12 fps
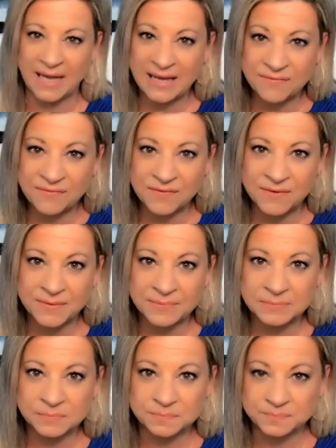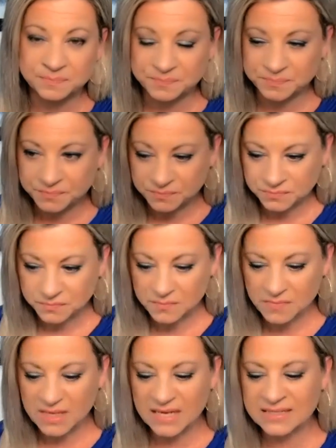life.
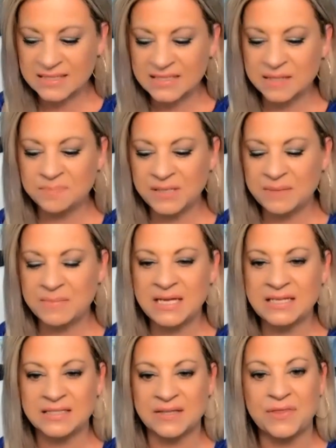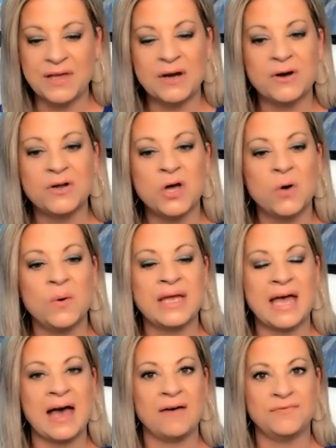It simply means that they're
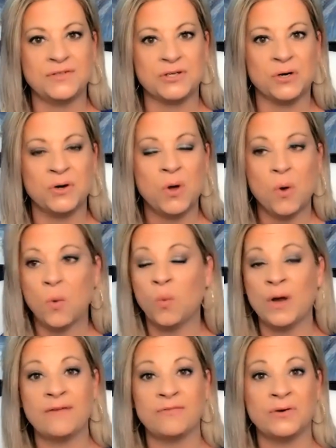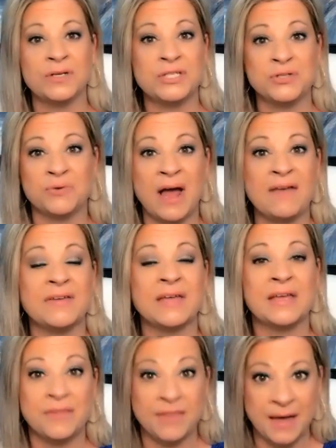going after whatever is
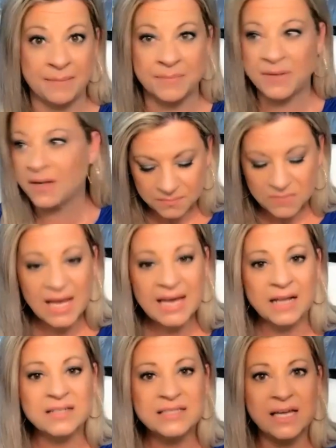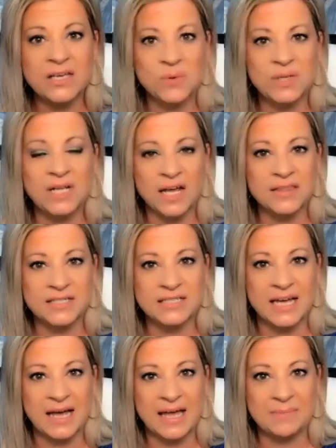driving them. And I'll tell you, a lot of the
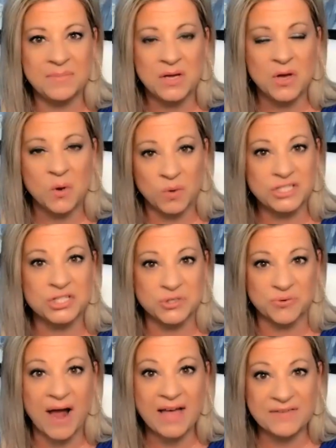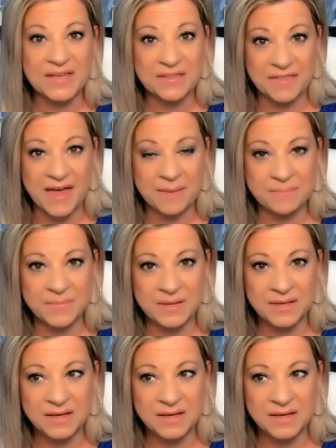time, what's driving them